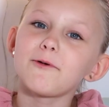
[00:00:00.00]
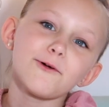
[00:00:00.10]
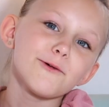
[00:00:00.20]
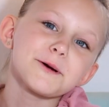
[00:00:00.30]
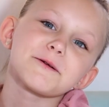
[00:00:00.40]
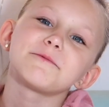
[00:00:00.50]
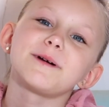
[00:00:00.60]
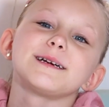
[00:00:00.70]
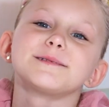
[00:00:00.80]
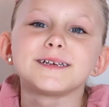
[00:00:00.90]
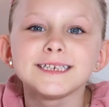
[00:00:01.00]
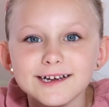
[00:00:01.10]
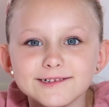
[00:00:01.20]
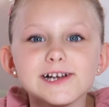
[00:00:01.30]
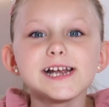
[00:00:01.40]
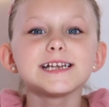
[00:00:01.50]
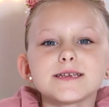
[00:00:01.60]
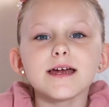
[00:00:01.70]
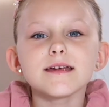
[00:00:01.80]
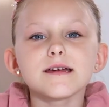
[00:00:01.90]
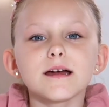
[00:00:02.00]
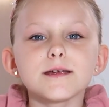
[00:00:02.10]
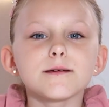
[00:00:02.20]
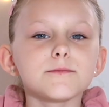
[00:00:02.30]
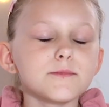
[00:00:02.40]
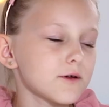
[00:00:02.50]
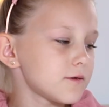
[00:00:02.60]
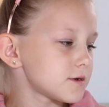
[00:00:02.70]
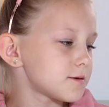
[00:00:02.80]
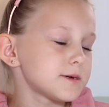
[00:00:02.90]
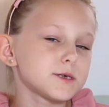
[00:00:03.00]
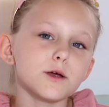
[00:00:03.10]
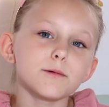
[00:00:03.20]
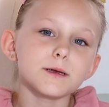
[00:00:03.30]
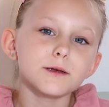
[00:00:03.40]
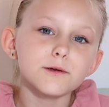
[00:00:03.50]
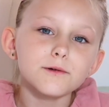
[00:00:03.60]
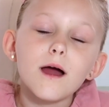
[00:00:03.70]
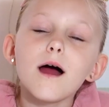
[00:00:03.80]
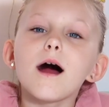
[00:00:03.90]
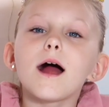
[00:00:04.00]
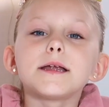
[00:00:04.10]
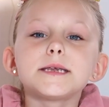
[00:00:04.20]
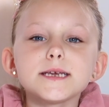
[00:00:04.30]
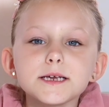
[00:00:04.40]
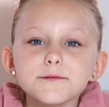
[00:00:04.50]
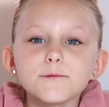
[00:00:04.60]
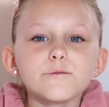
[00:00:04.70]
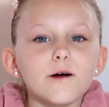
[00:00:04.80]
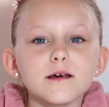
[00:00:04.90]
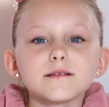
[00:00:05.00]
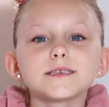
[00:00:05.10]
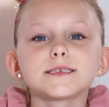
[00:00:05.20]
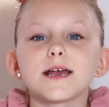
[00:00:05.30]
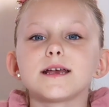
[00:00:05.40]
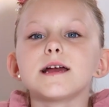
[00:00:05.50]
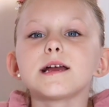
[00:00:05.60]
Welcome back to my channel. Today I am going to be showing you ideas for Father's Day.